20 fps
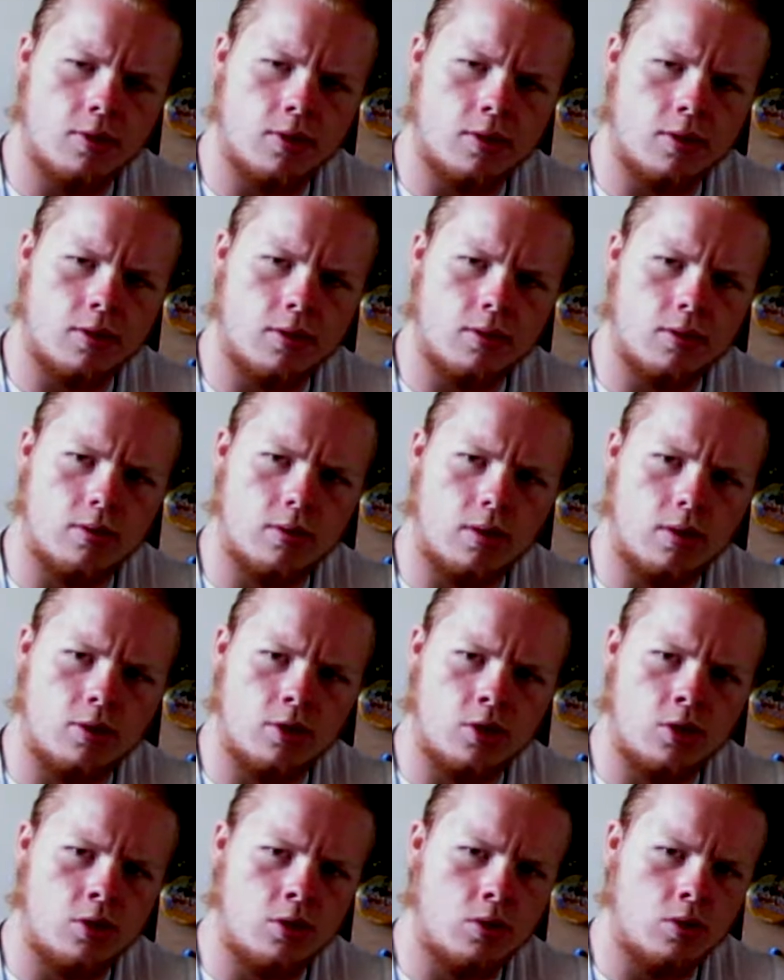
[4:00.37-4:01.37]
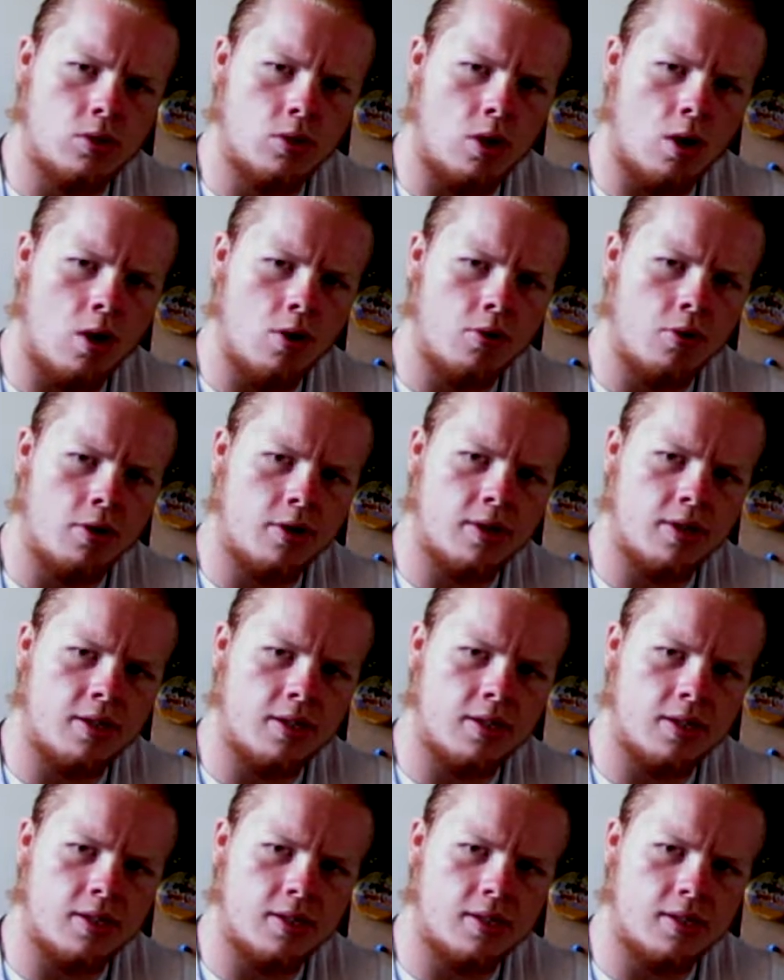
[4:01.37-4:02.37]
it was
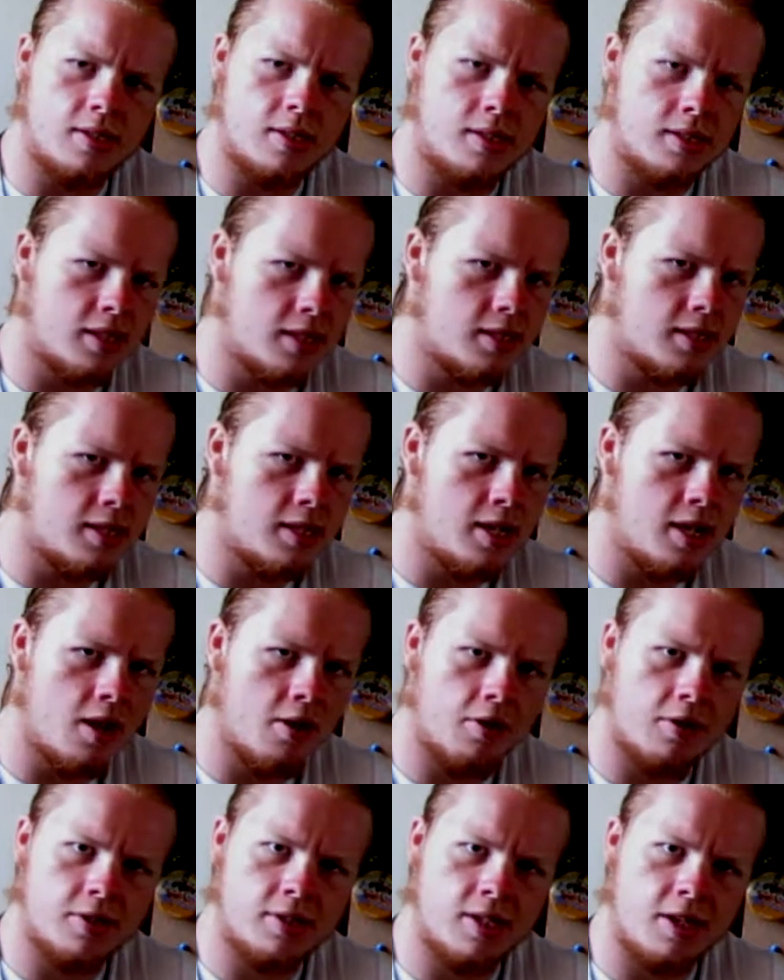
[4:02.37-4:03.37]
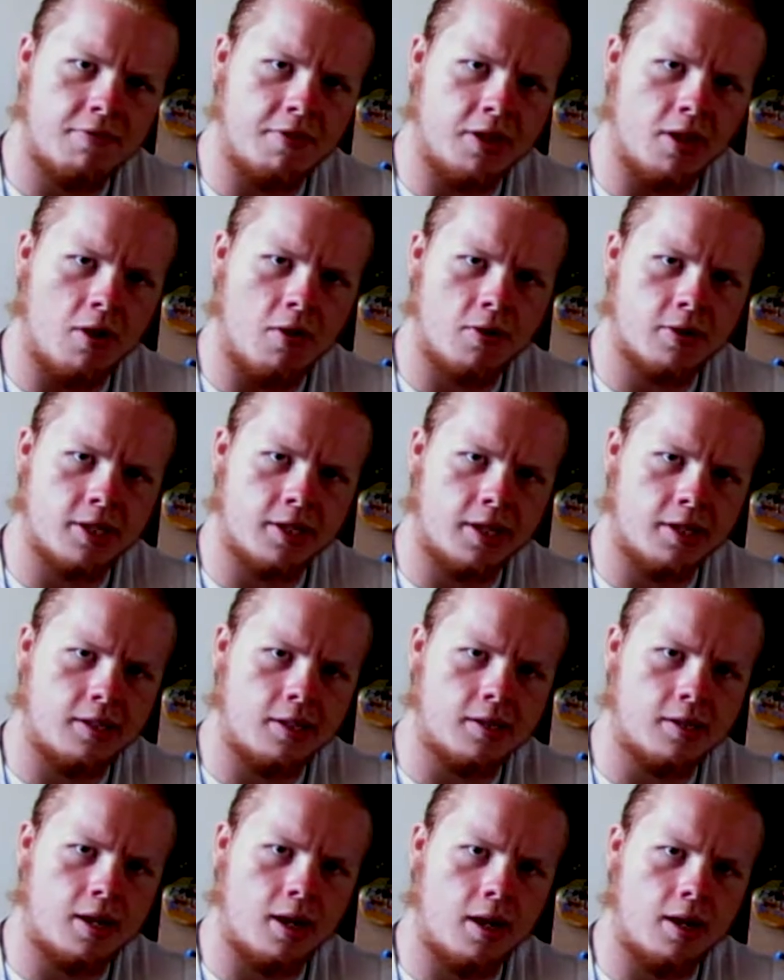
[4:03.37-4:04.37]
$160, $170, I'd
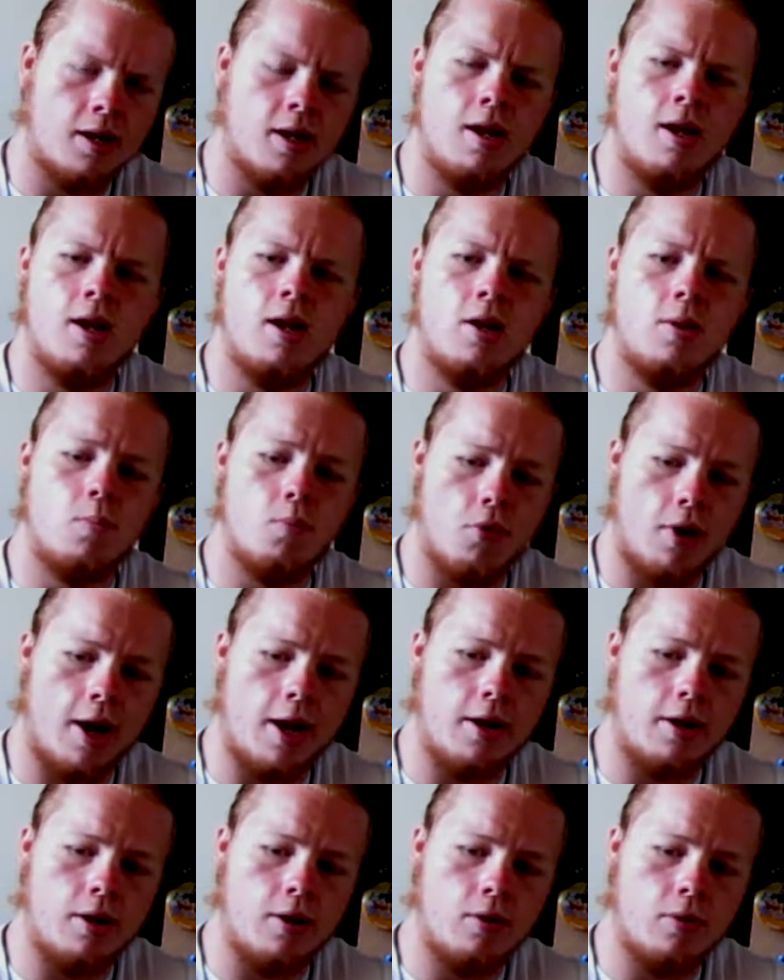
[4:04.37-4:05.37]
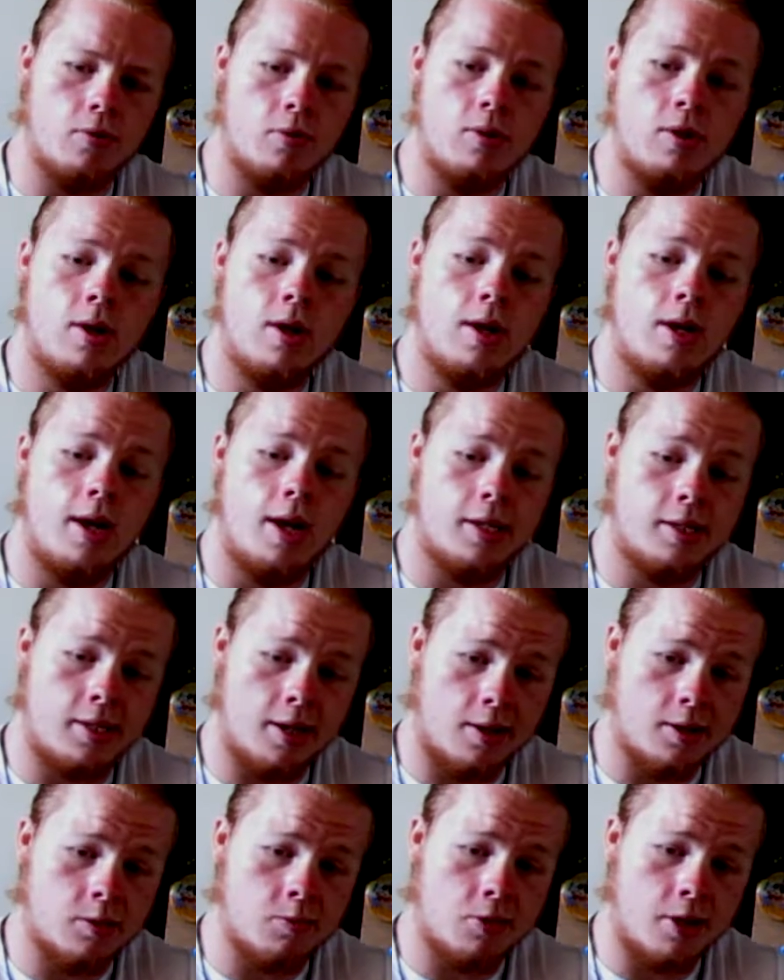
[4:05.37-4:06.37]
like to say. Brand new. It
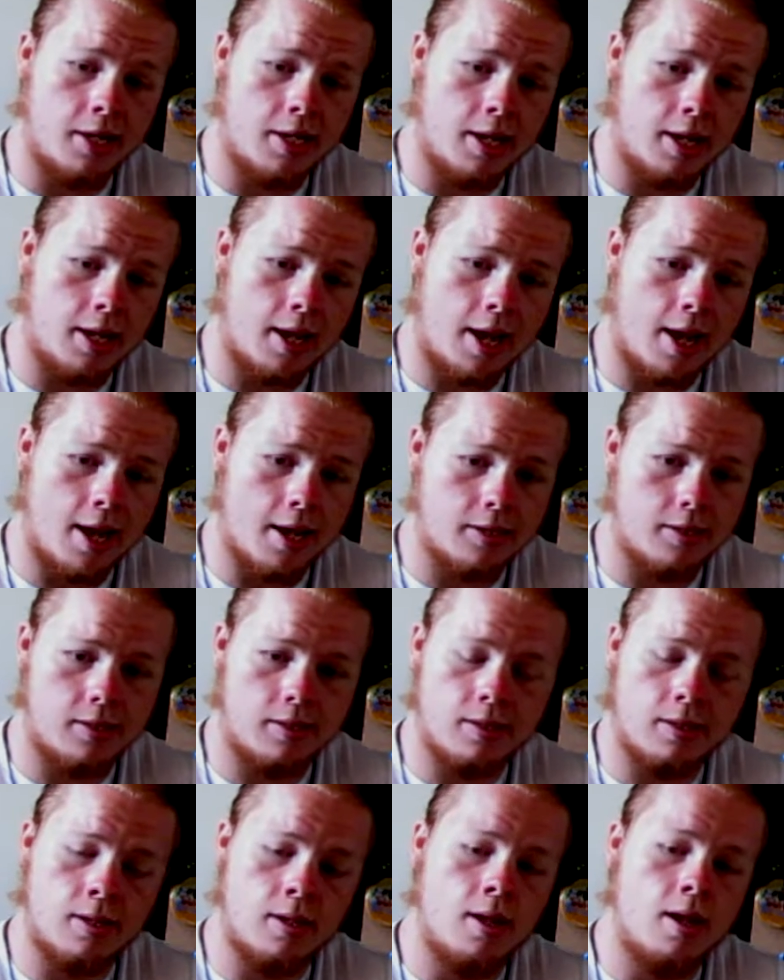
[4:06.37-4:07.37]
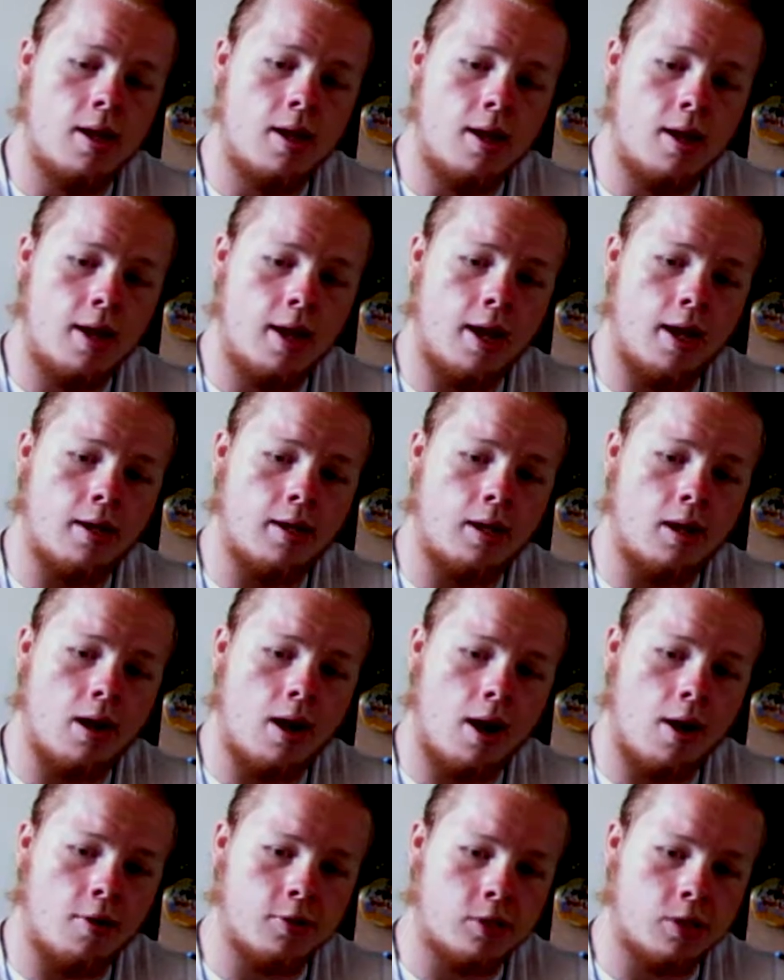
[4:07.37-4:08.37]
sounds pretty kick-ass. And
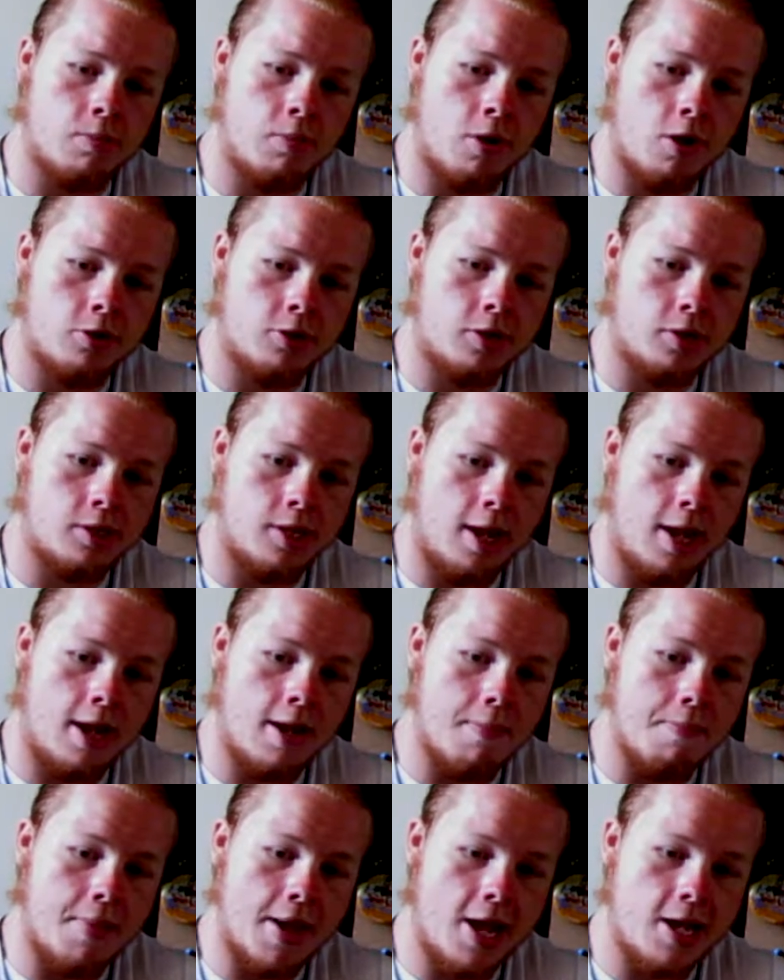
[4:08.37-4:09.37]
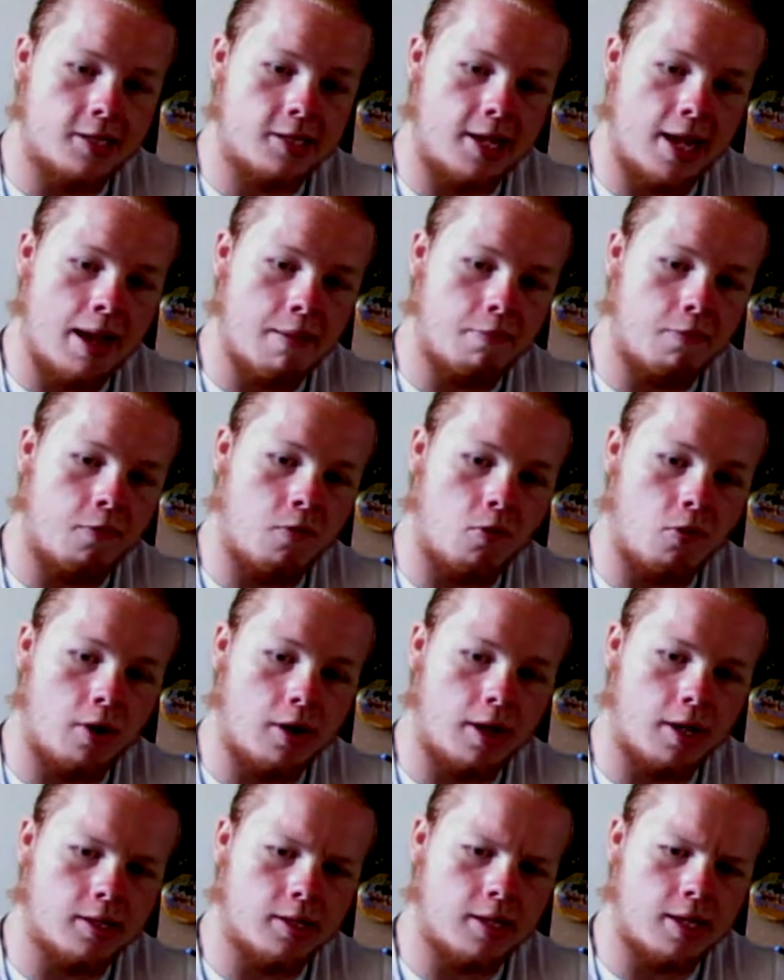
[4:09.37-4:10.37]
I also purchased a bass amp
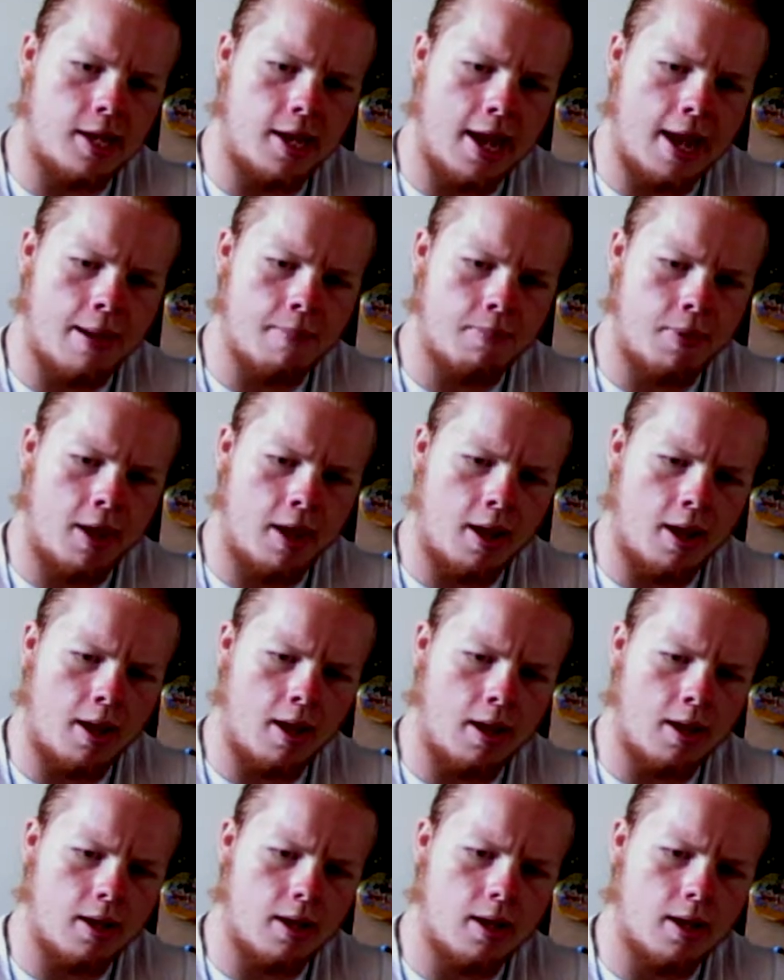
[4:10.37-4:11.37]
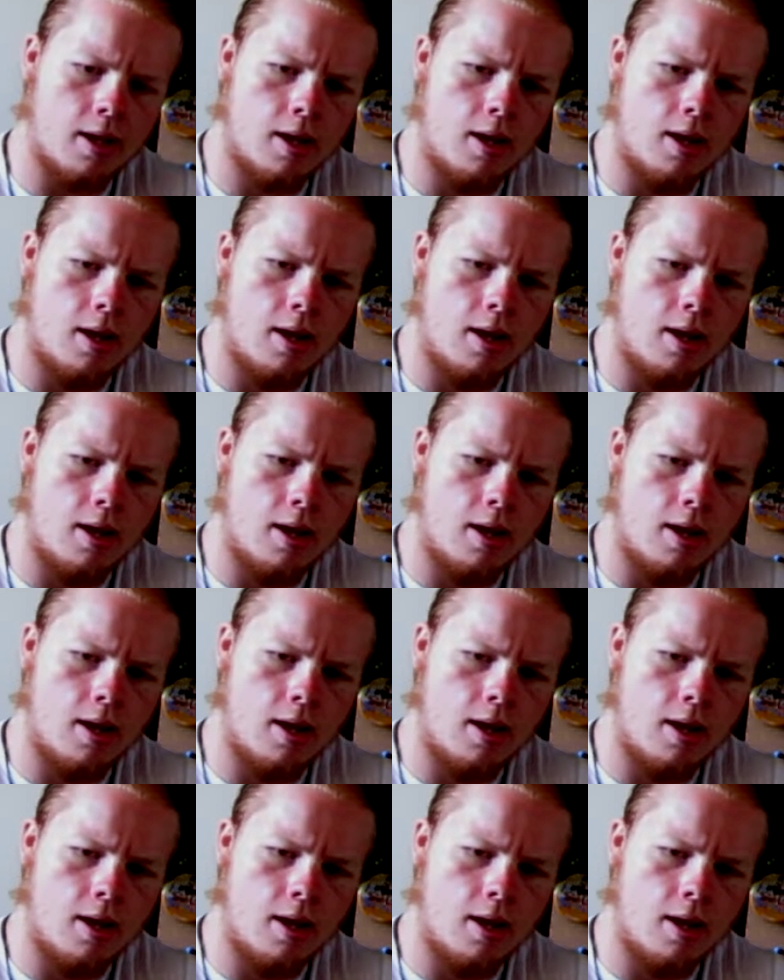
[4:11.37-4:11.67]
for it. It's the Ampeg